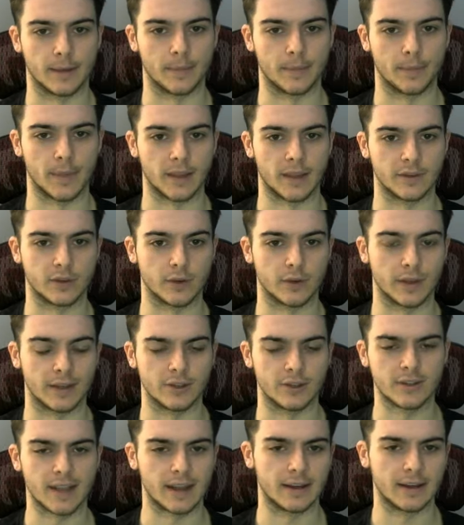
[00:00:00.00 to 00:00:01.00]
and so they
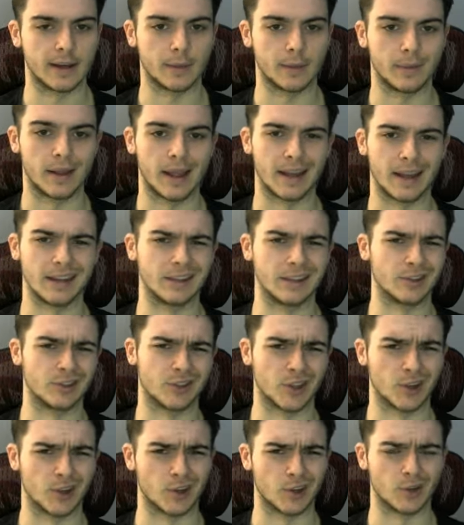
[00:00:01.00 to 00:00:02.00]
just ended up ending their
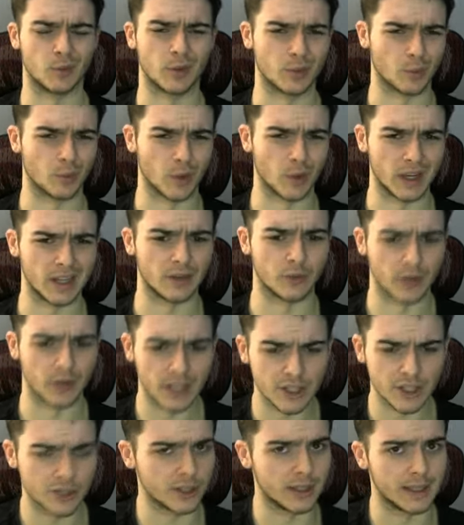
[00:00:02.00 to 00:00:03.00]
turn with Radiant
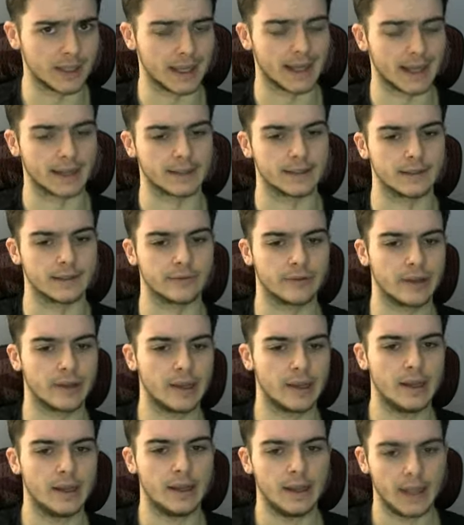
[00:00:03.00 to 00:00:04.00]
Greninja in the active,
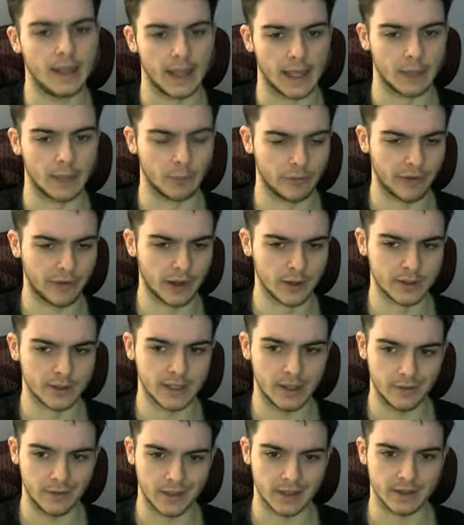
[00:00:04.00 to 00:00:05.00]
and we find
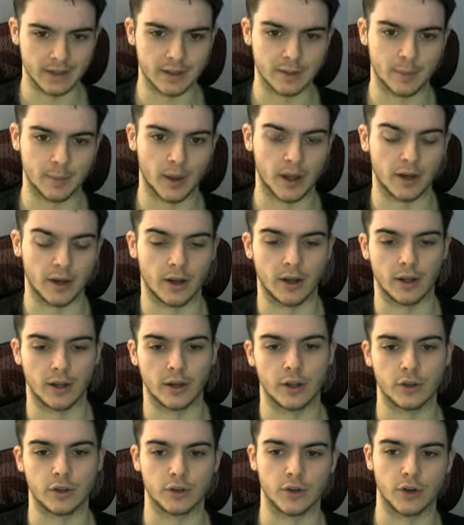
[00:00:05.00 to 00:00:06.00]
ourselves in the spot on
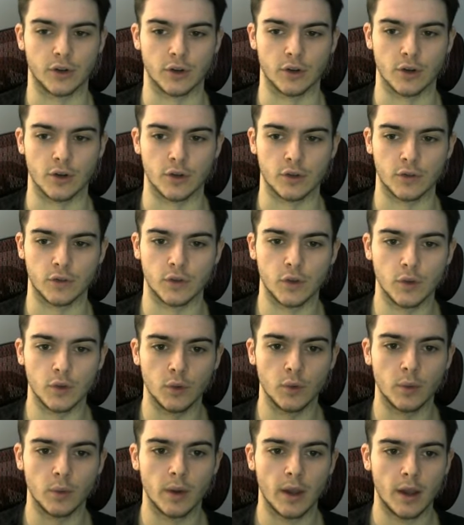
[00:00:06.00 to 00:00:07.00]
turn
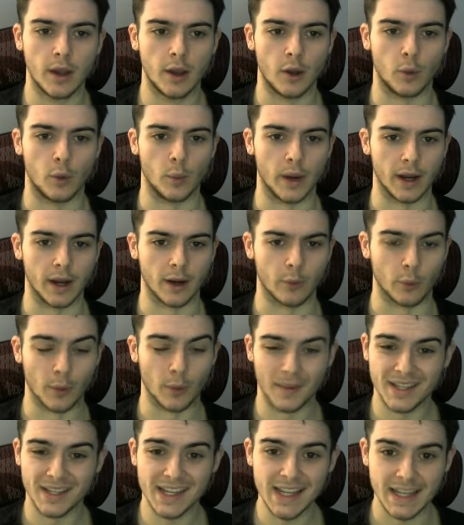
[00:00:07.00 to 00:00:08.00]
2, where we're
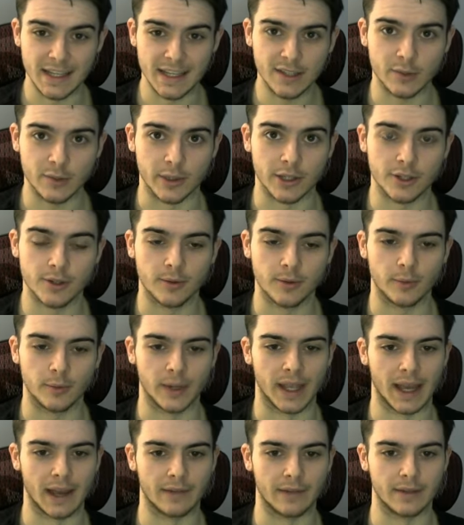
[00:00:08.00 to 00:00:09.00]
missing E-Switch. We
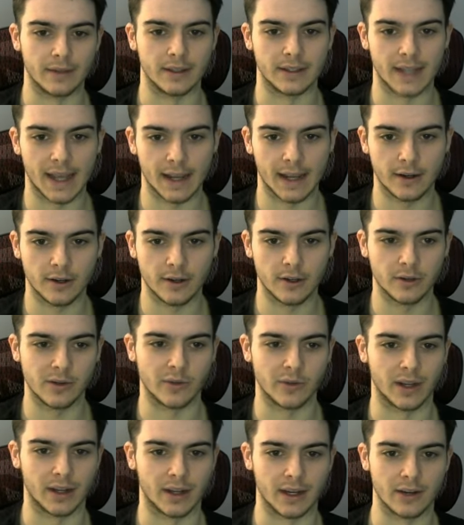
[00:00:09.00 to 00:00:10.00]
have the attacker, right?
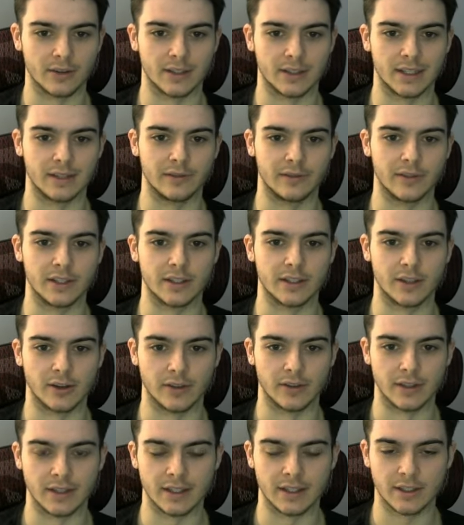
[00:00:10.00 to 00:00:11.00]
We got Giratina V-Star in
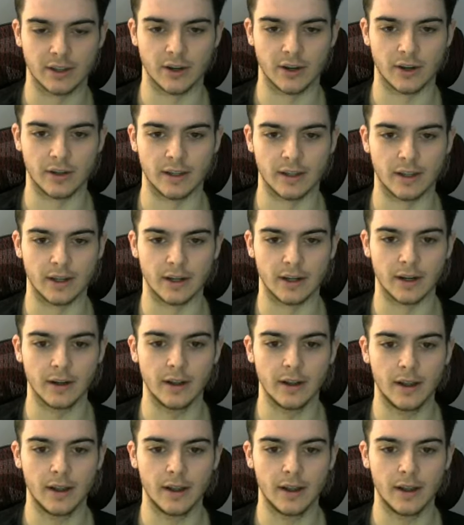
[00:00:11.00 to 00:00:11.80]
the discard here.